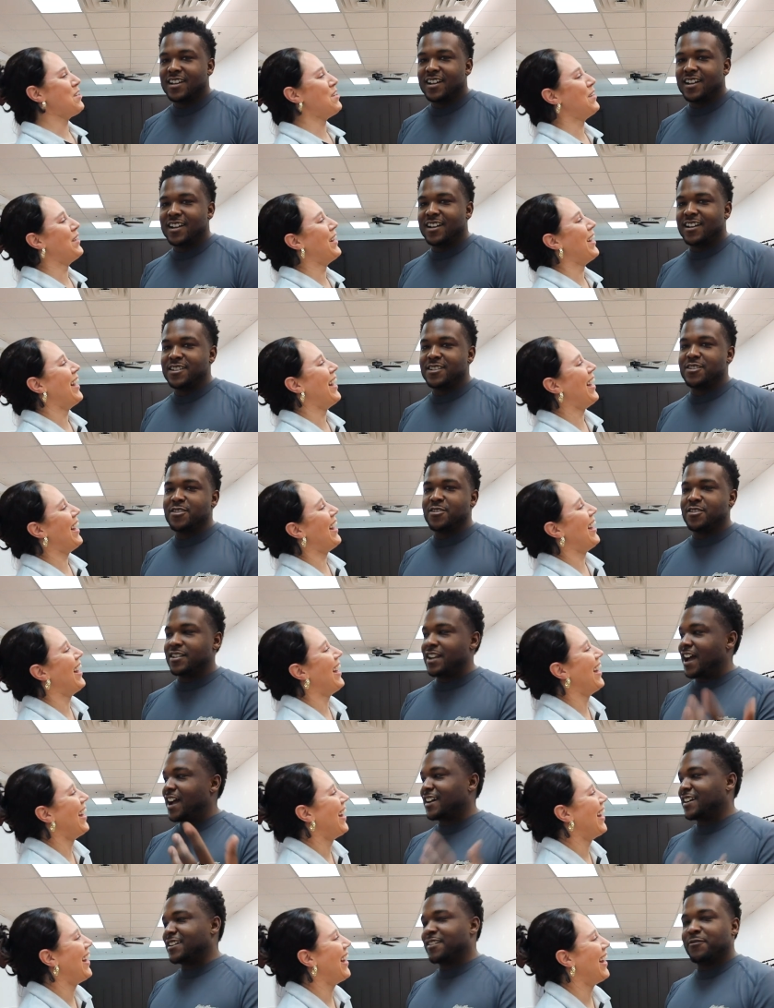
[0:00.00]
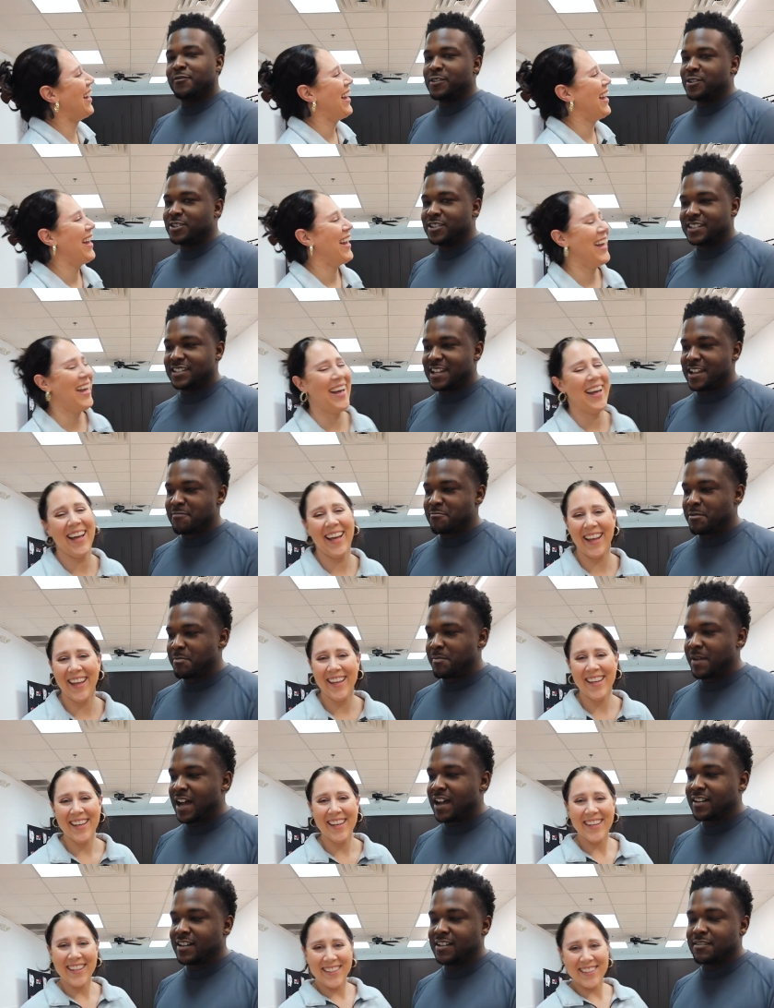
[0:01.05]
Speaker 1: uh, you're not gonna feel the same
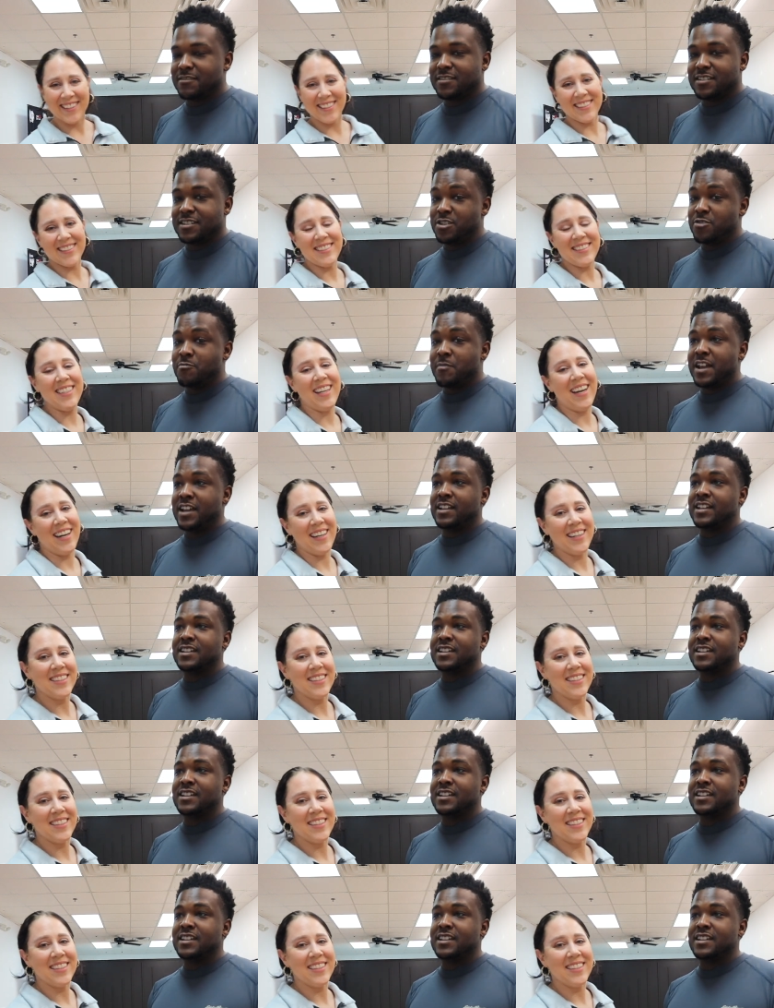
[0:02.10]
about it. You yeah. may